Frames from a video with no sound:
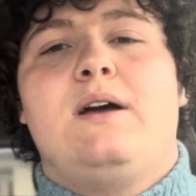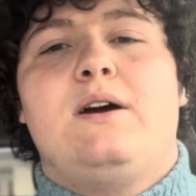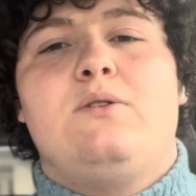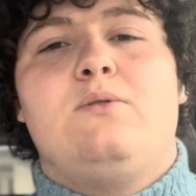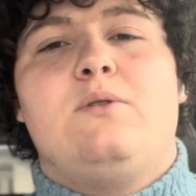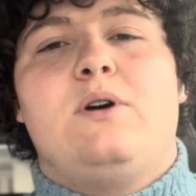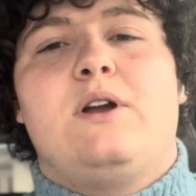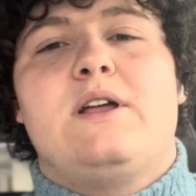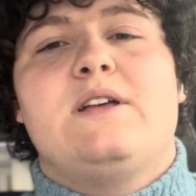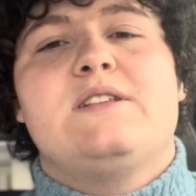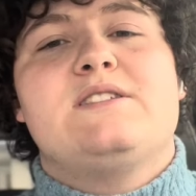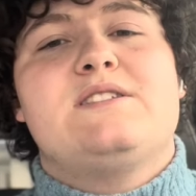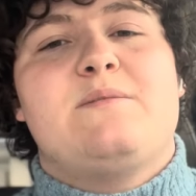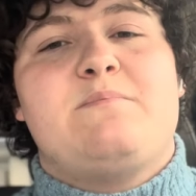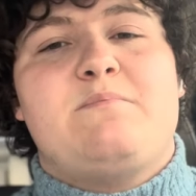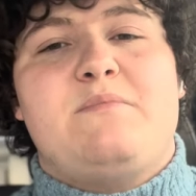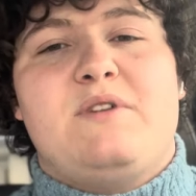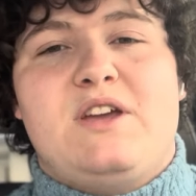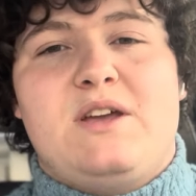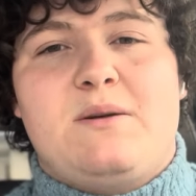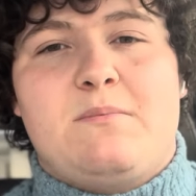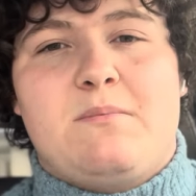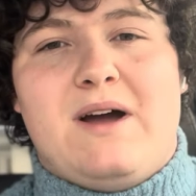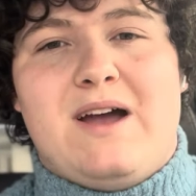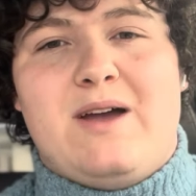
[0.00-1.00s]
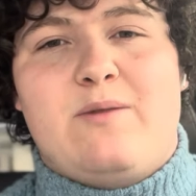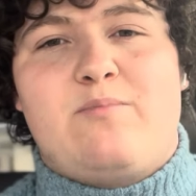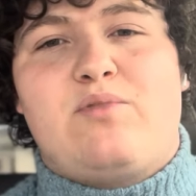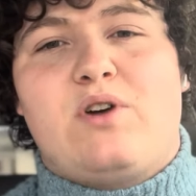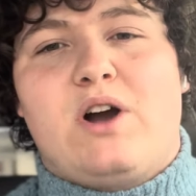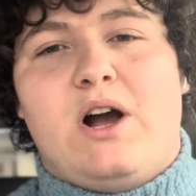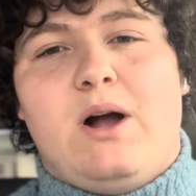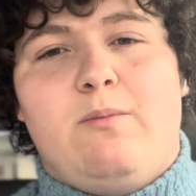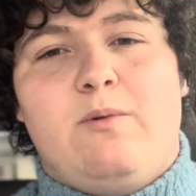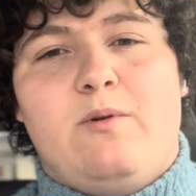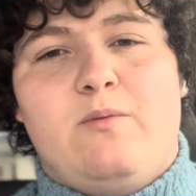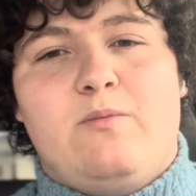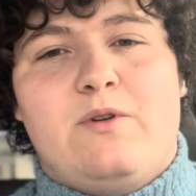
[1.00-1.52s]
What ends up being my
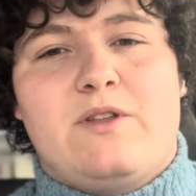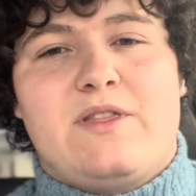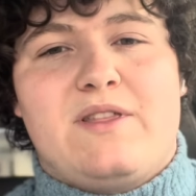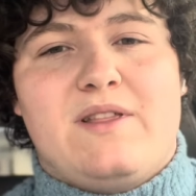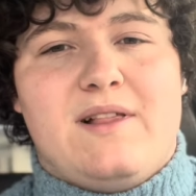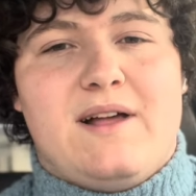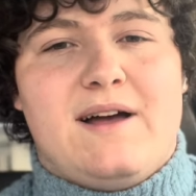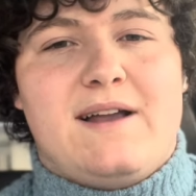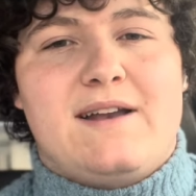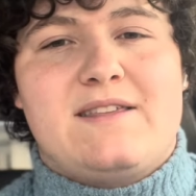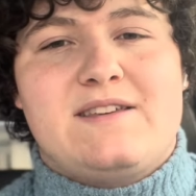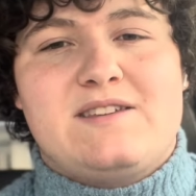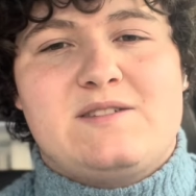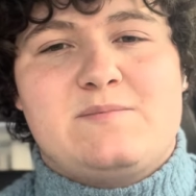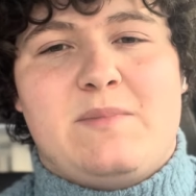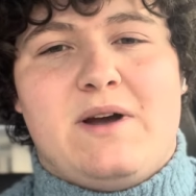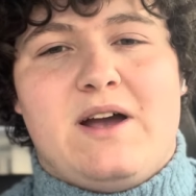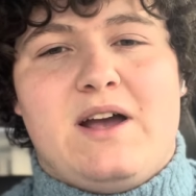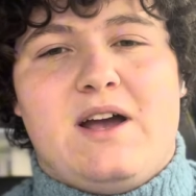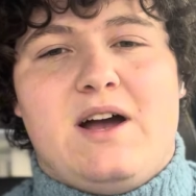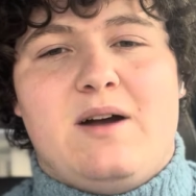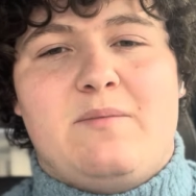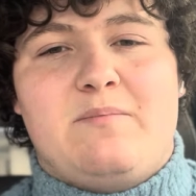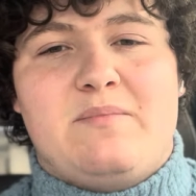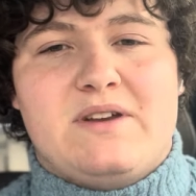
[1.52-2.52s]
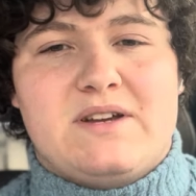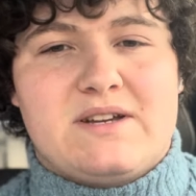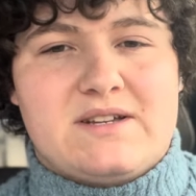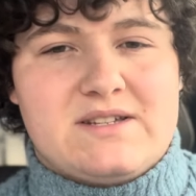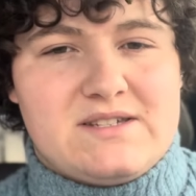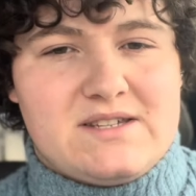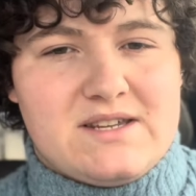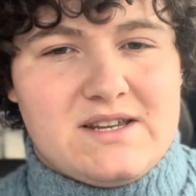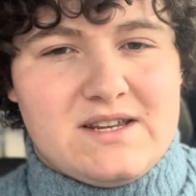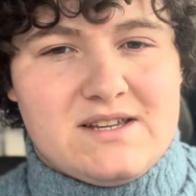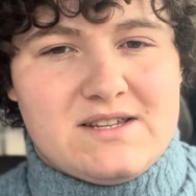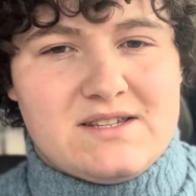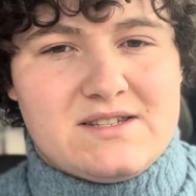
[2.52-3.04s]
problem with a lot of these
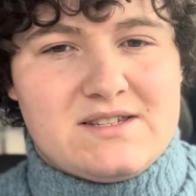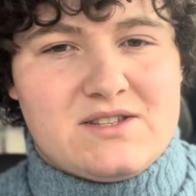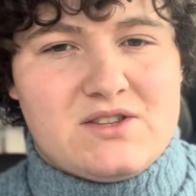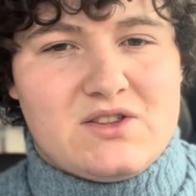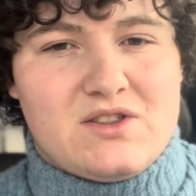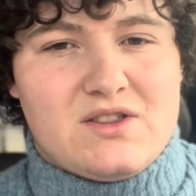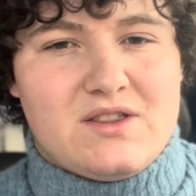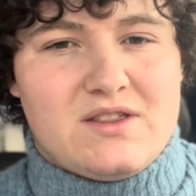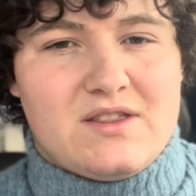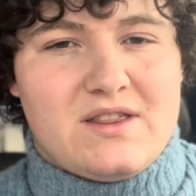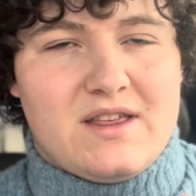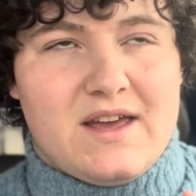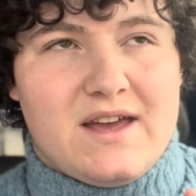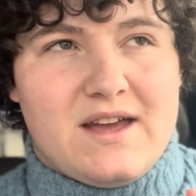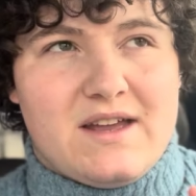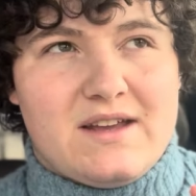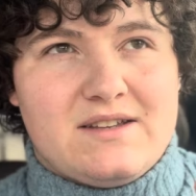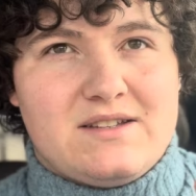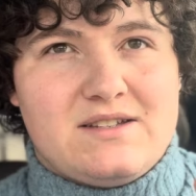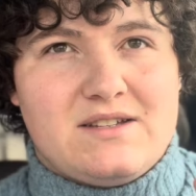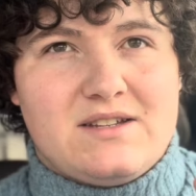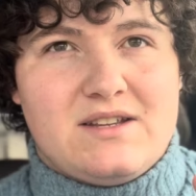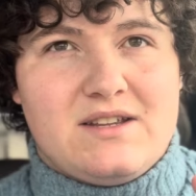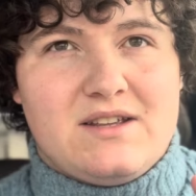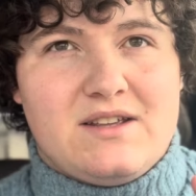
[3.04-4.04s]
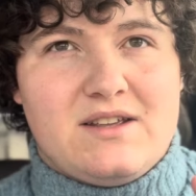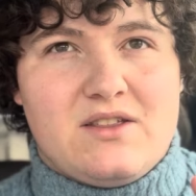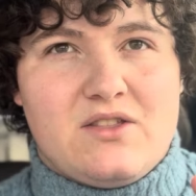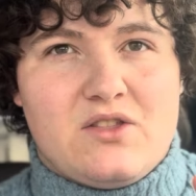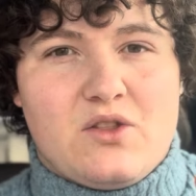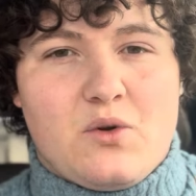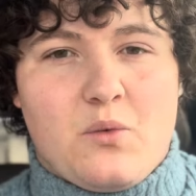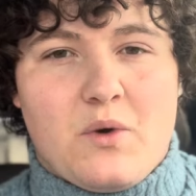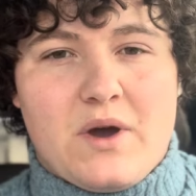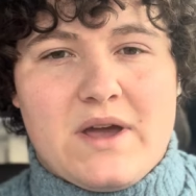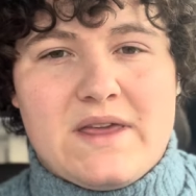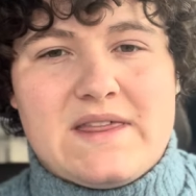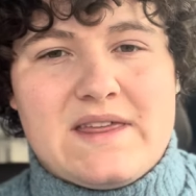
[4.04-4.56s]
biopics is that
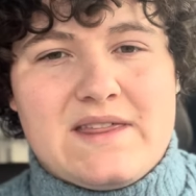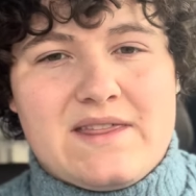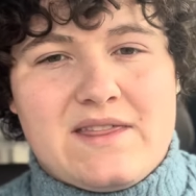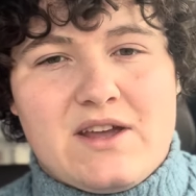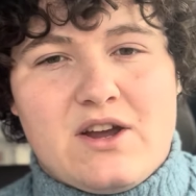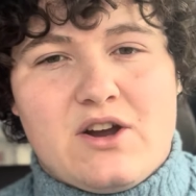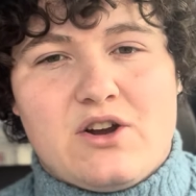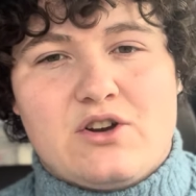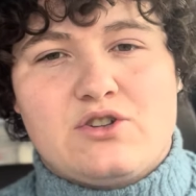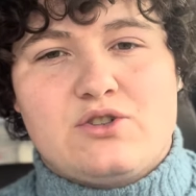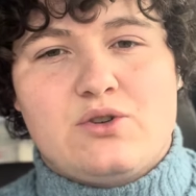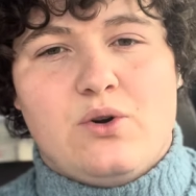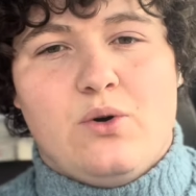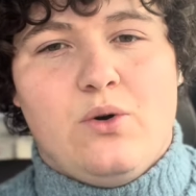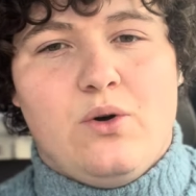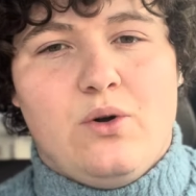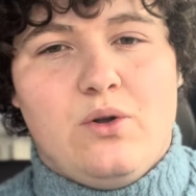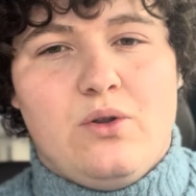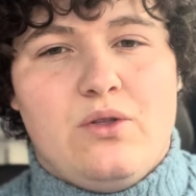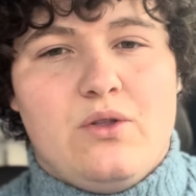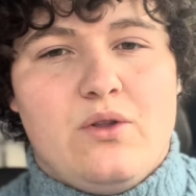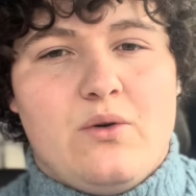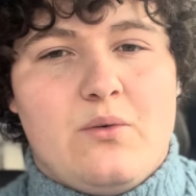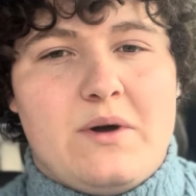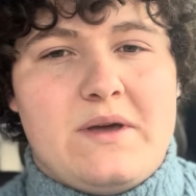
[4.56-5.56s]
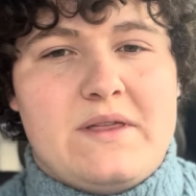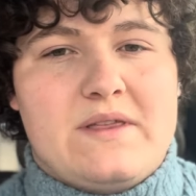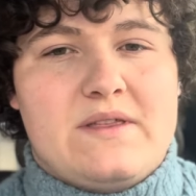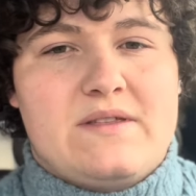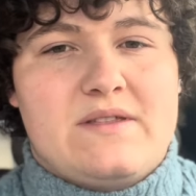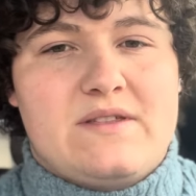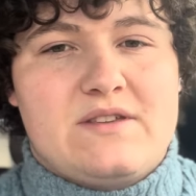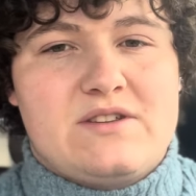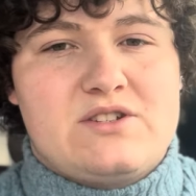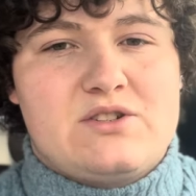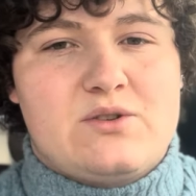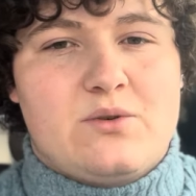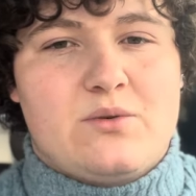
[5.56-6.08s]
the way that they are told and the way that
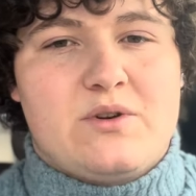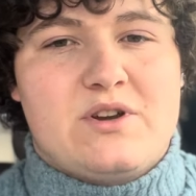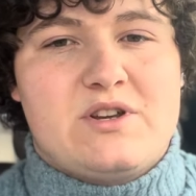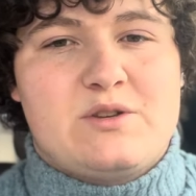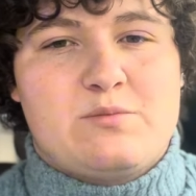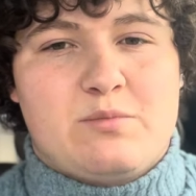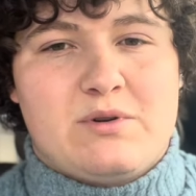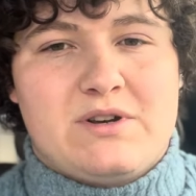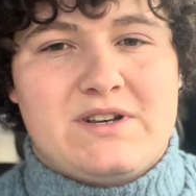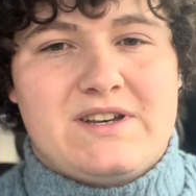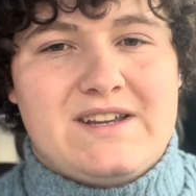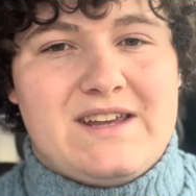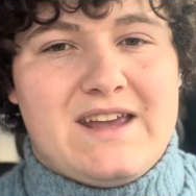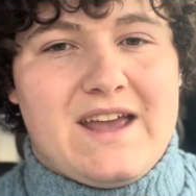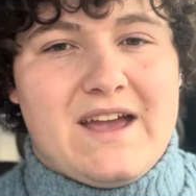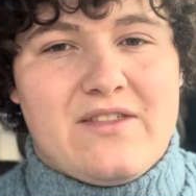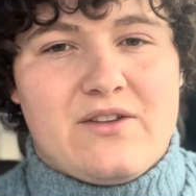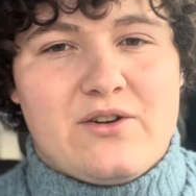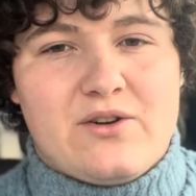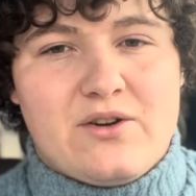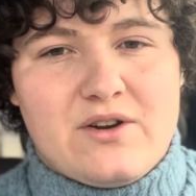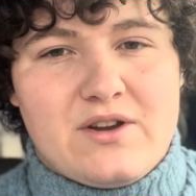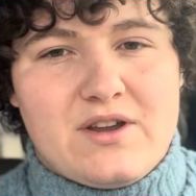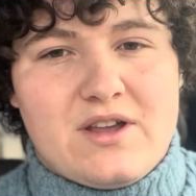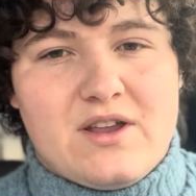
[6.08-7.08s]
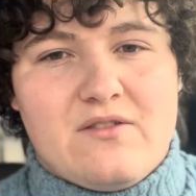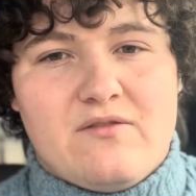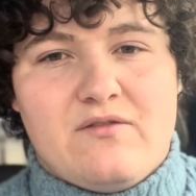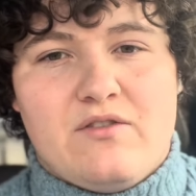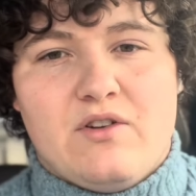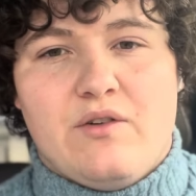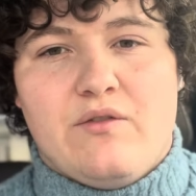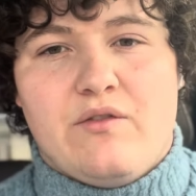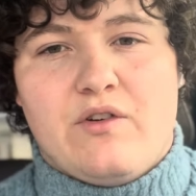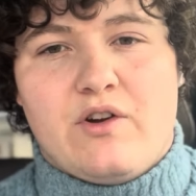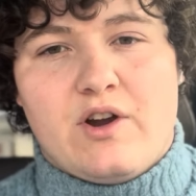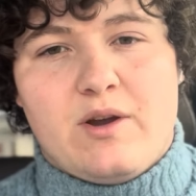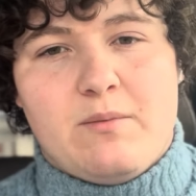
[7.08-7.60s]
the story is put together can
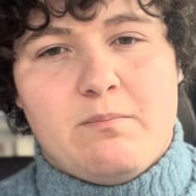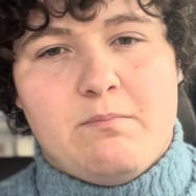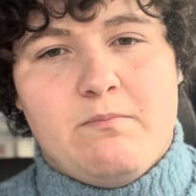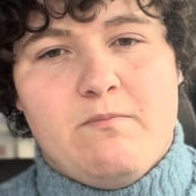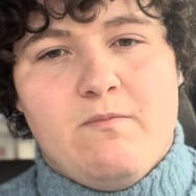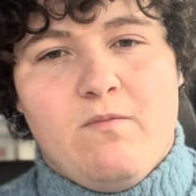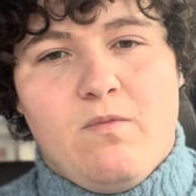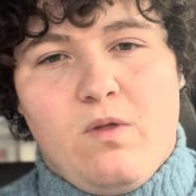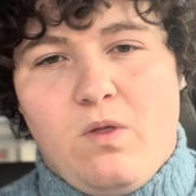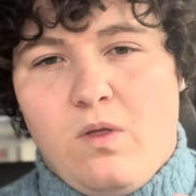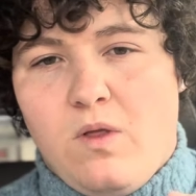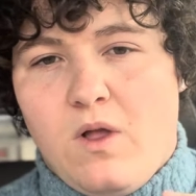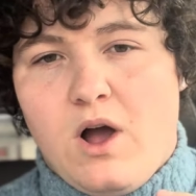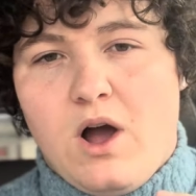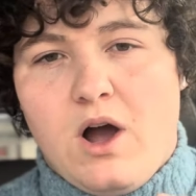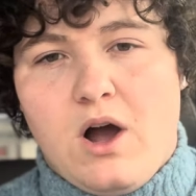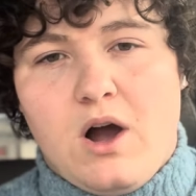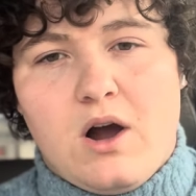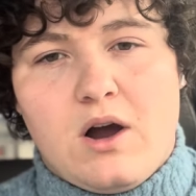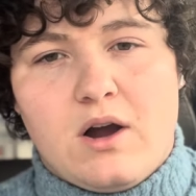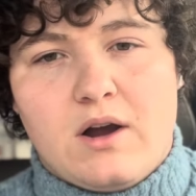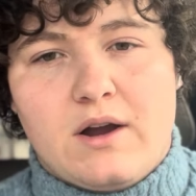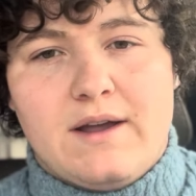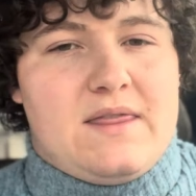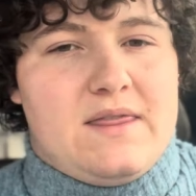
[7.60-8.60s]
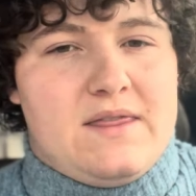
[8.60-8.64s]
feel very long.